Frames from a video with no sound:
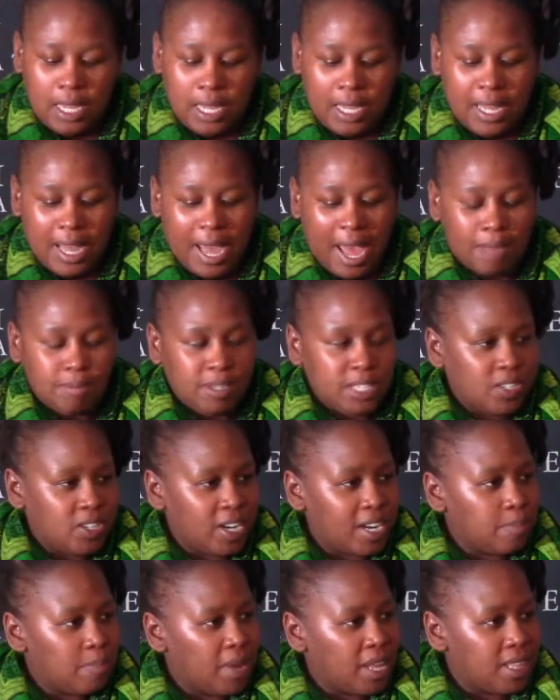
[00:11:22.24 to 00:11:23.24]
Yeah, I'm
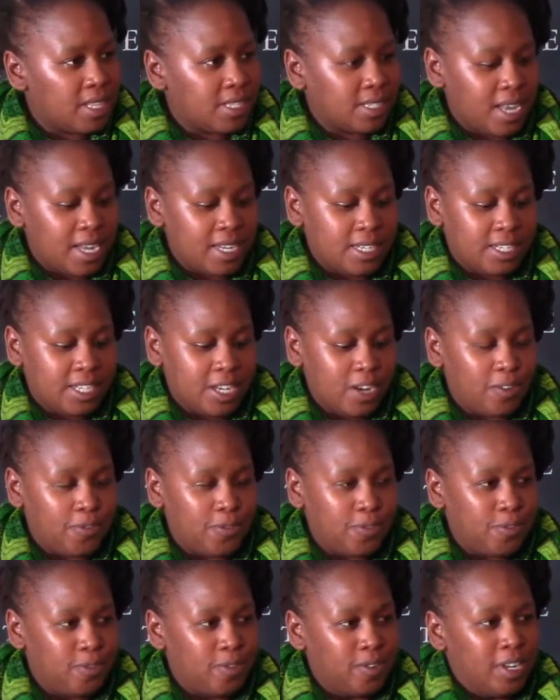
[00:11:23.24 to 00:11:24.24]
struck by this idea
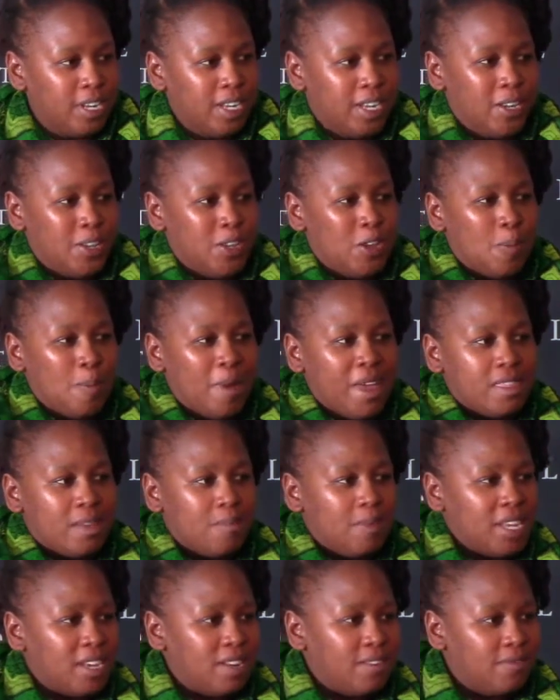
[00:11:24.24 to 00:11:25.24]
of your
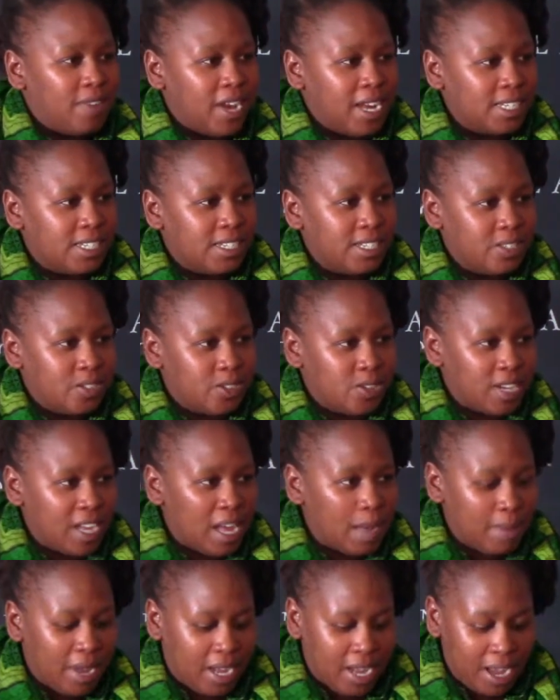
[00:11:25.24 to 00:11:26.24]
mother being invited to
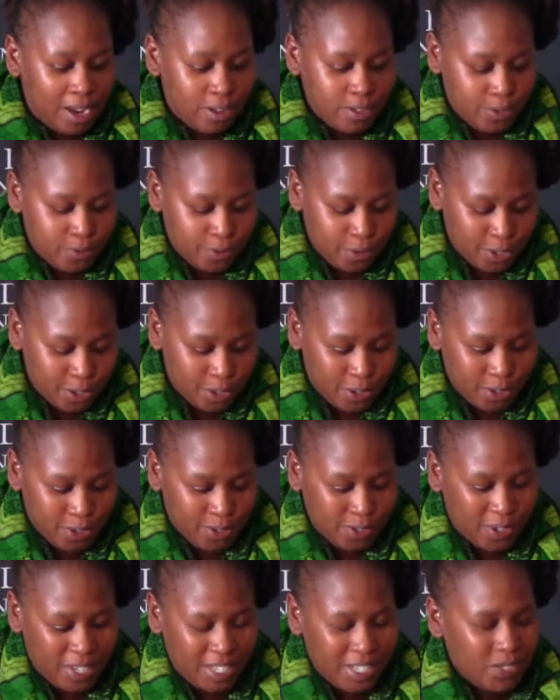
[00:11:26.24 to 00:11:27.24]
come account for you,
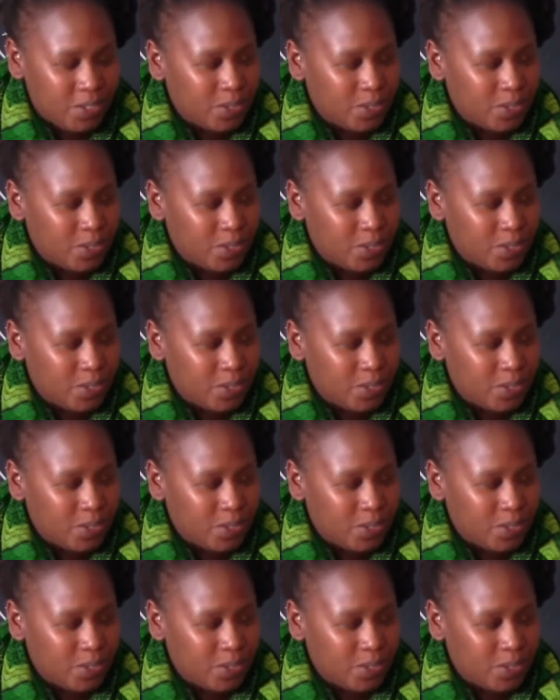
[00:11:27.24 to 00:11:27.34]
right?